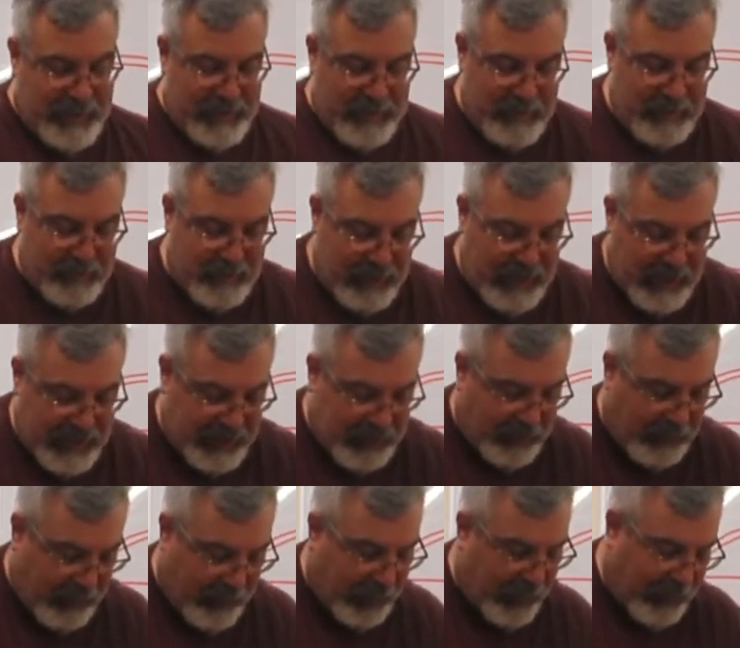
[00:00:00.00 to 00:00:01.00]
it'd be on
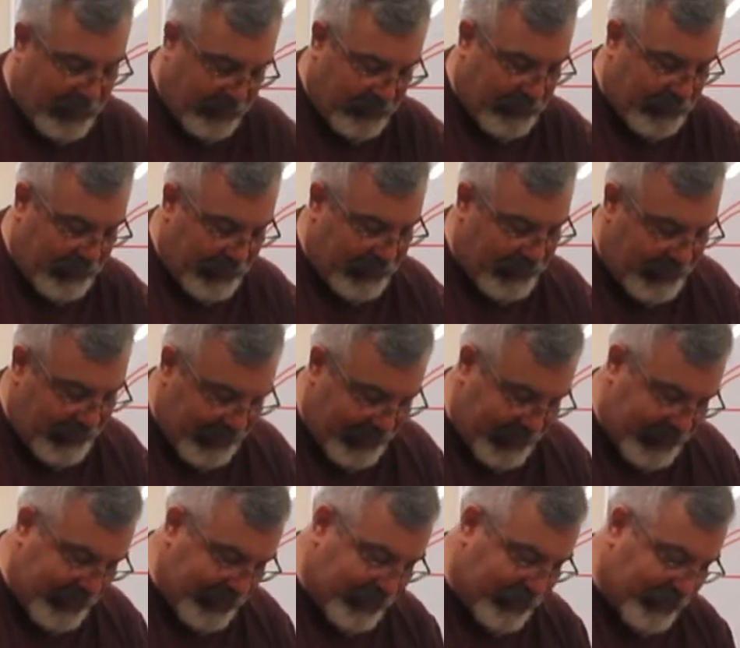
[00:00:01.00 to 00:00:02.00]
the parting, but
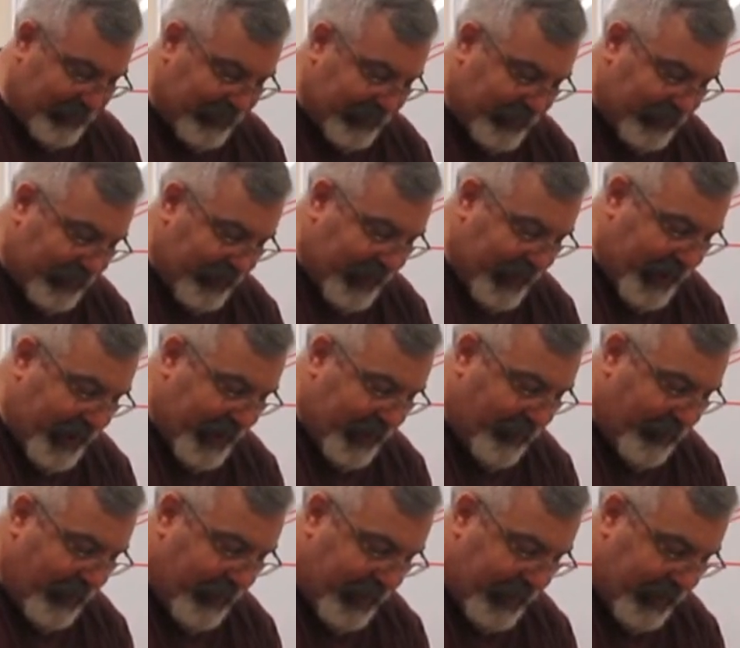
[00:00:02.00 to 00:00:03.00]
it just
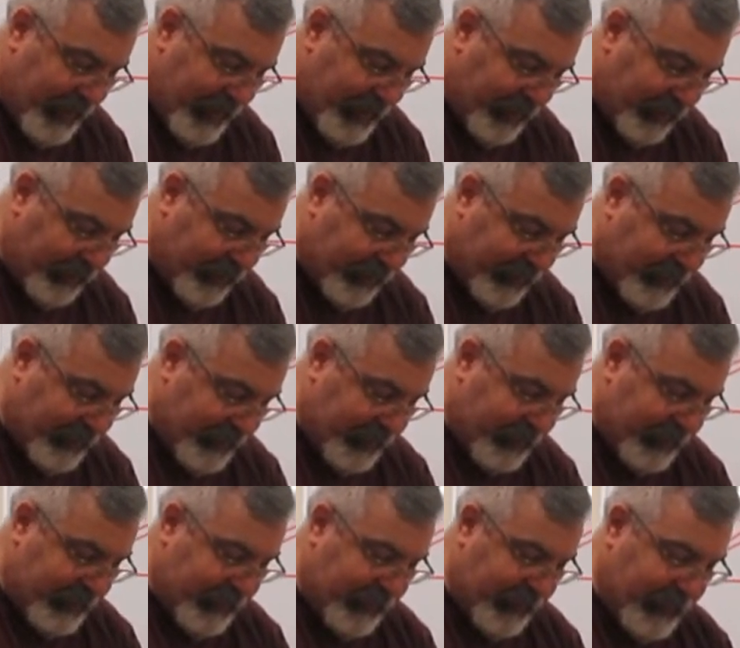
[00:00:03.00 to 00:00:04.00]
it'll
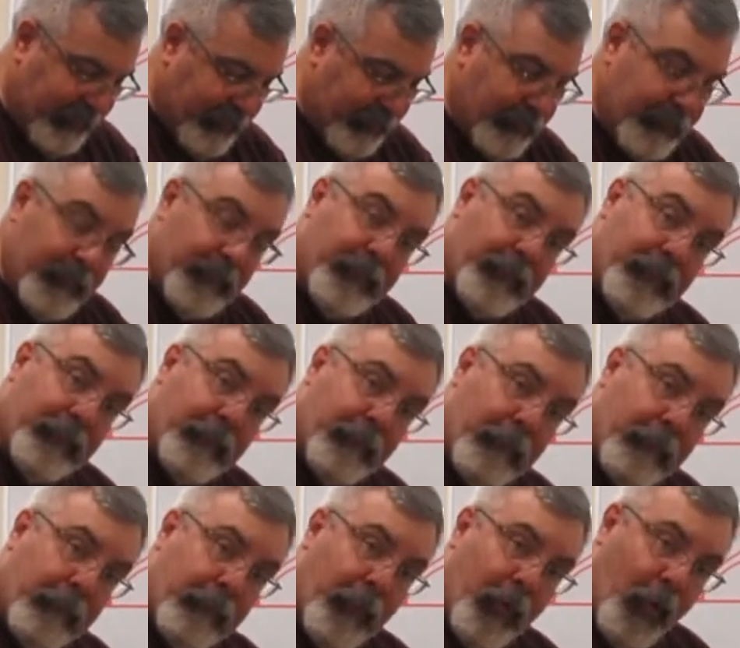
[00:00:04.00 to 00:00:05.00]
stick to the
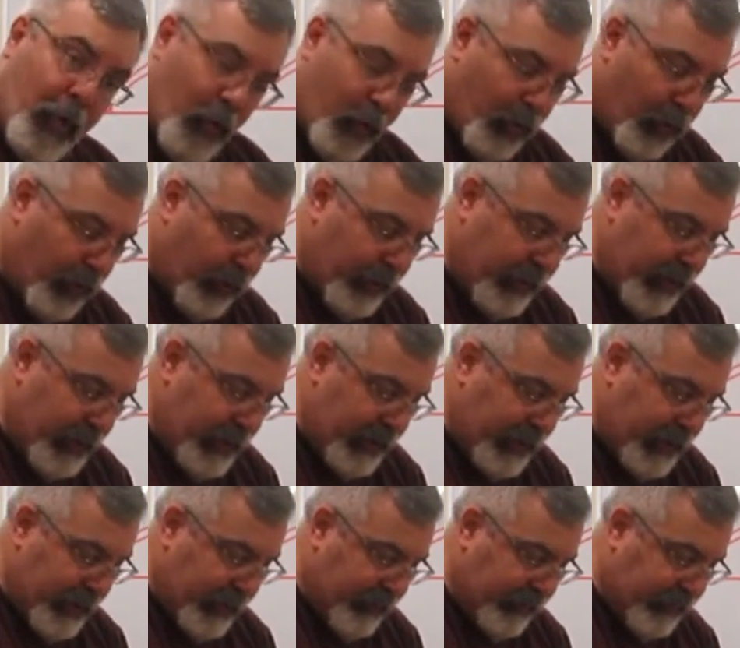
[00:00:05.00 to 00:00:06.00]
board, and then
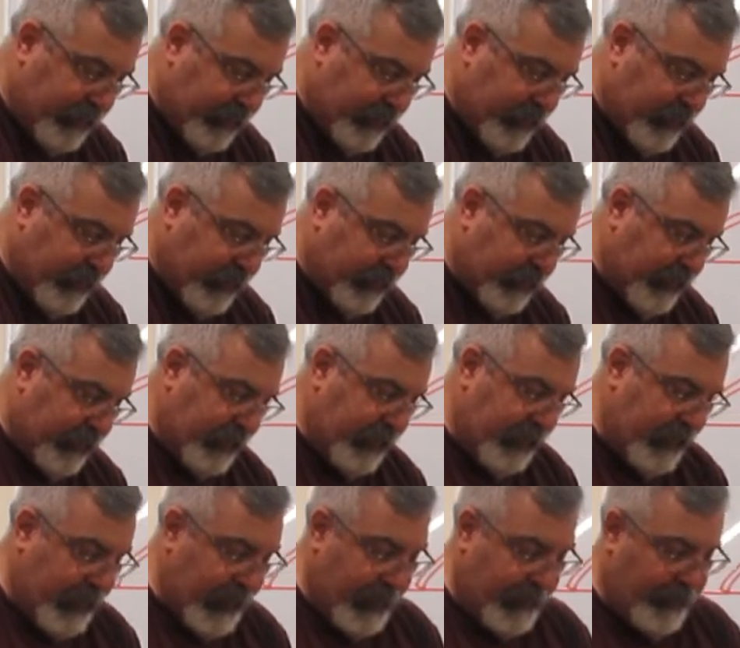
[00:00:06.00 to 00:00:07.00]
you could stick
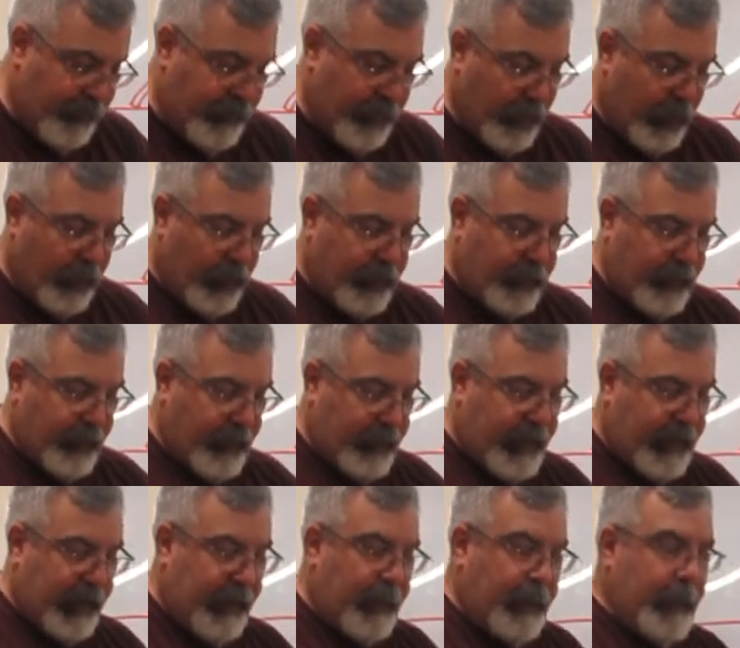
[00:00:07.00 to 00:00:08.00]
the door to it.
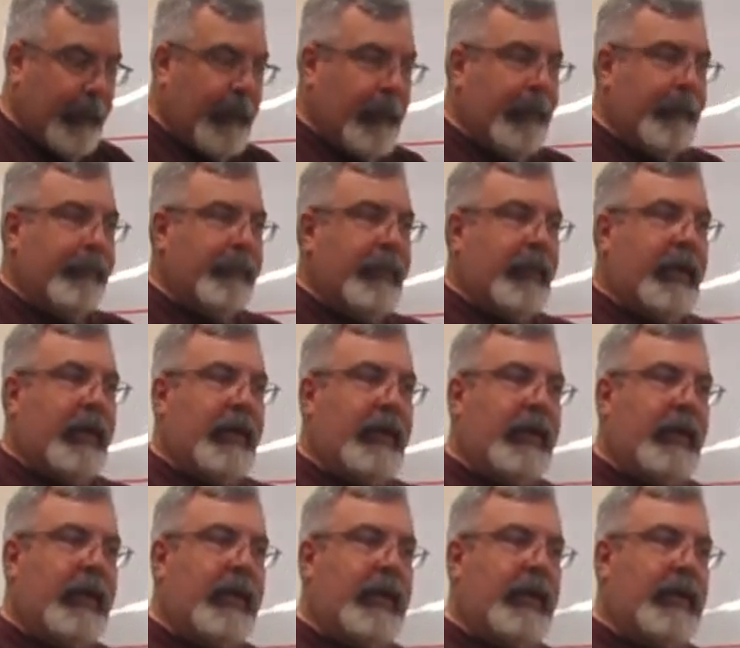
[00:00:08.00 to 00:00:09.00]
Okay,
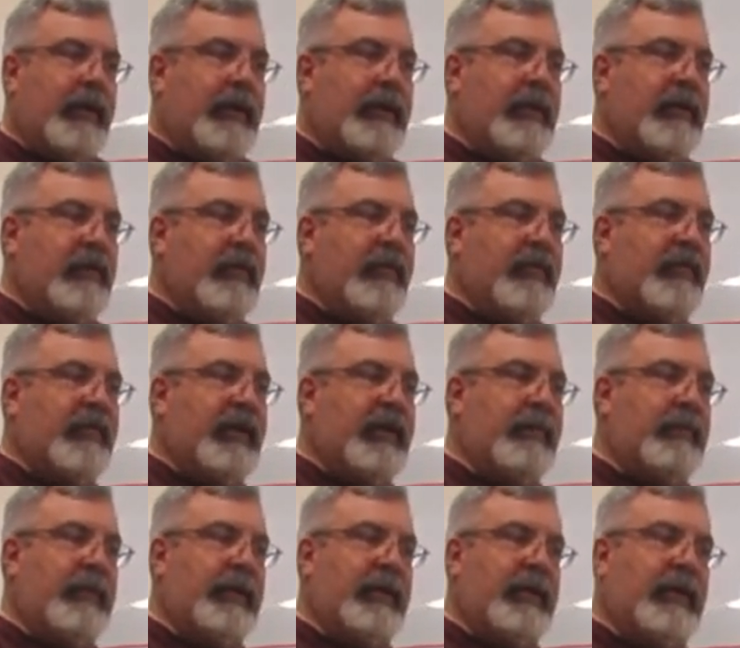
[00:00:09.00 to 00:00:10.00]
you've
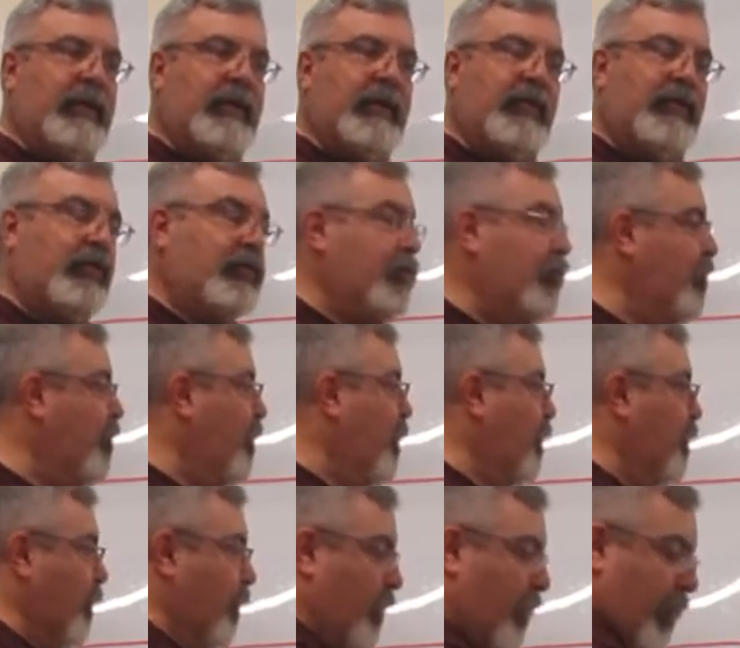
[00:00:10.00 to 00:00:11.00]
seen me do
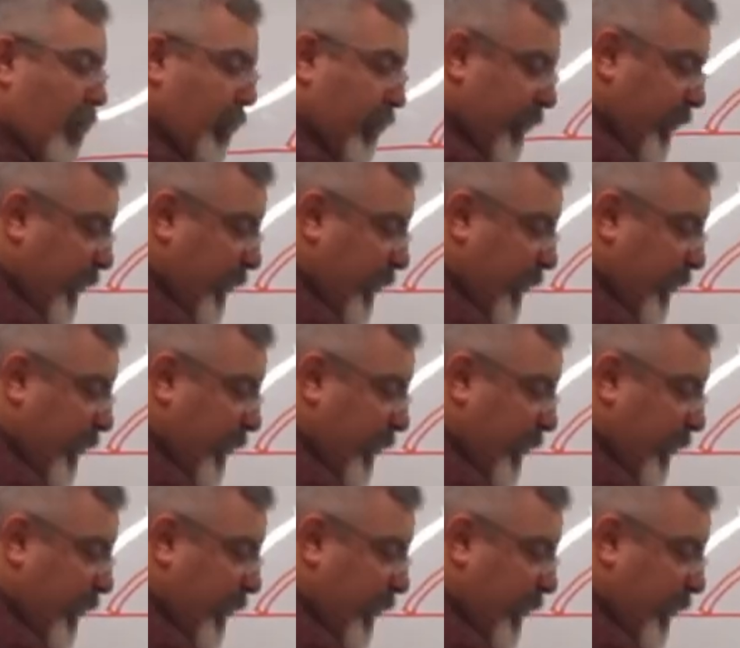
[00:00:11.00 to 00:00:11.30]
one where I'll